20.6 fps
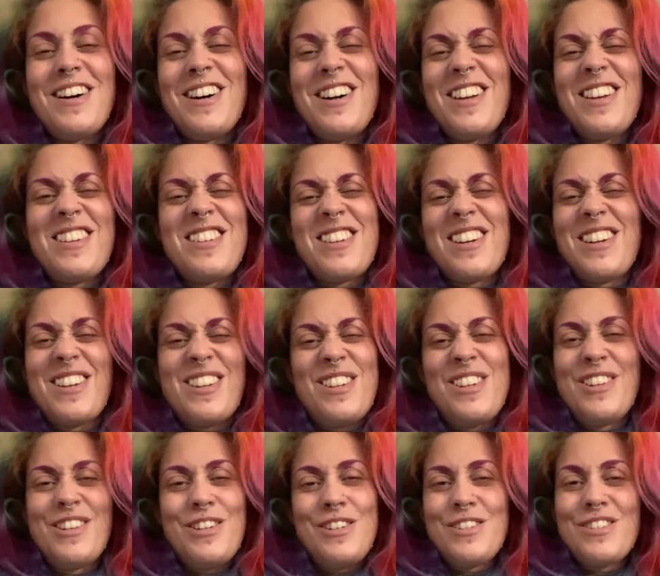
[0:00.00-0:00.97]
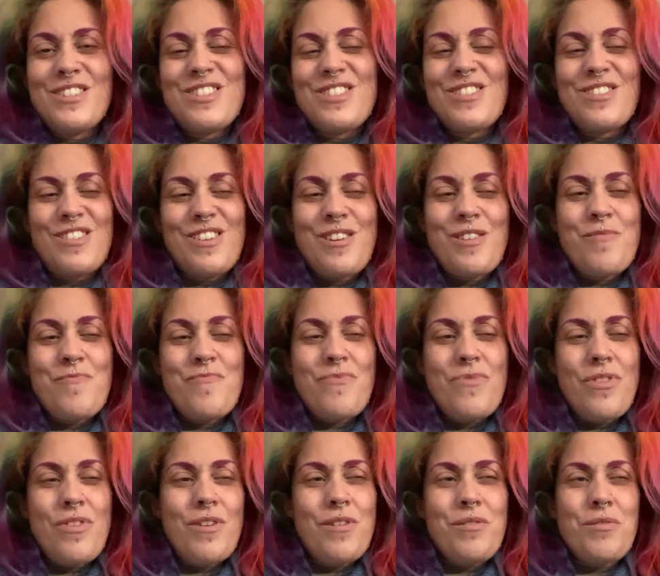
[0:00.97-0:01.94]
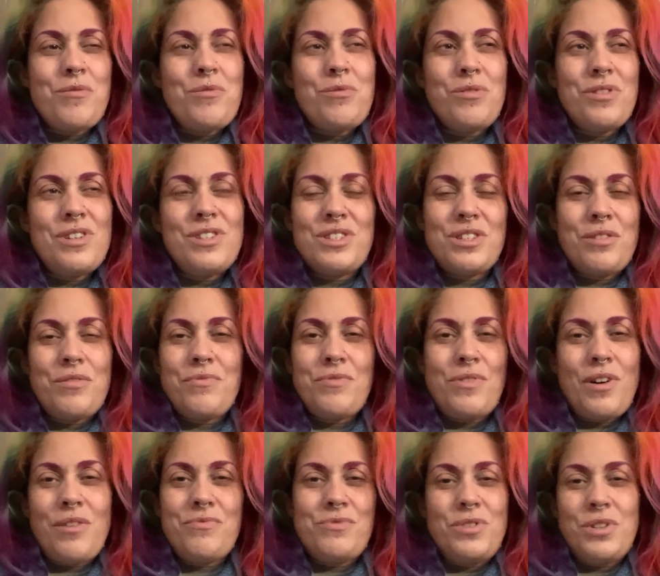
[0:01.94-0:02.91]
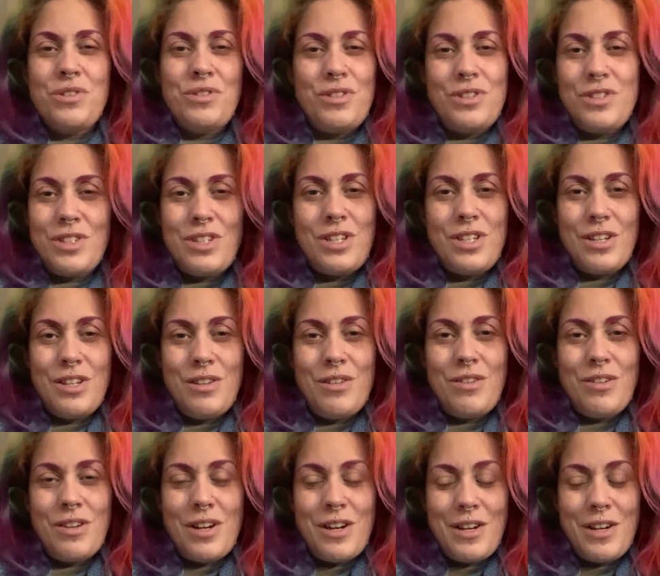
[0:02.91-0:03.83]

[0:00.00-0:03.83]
you know, just like all this stuff that I've done to